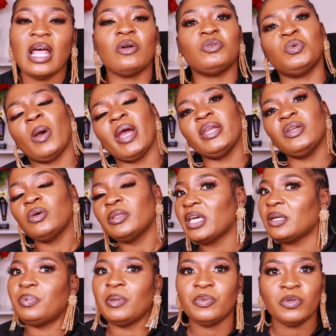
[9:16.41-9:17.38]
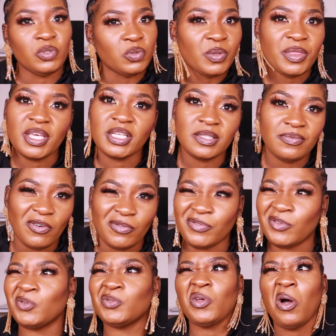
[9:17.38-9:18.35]
Now, do I know that people do things for
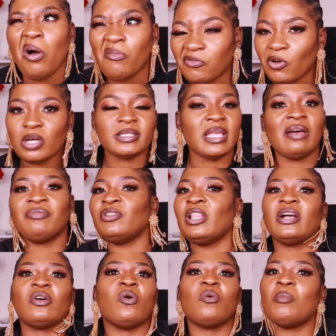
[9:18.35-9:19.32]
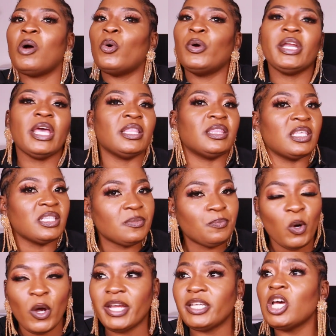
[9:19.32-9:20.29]
views? Of course. I feel like Gogo Maweni at this
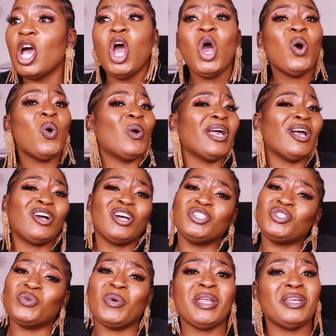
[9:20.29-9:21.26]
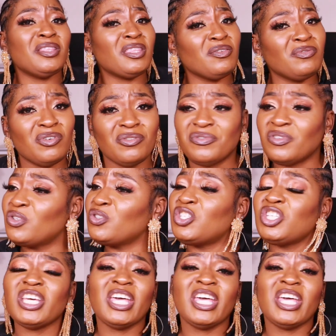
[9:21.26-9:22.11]
point, Uge can do anything for views.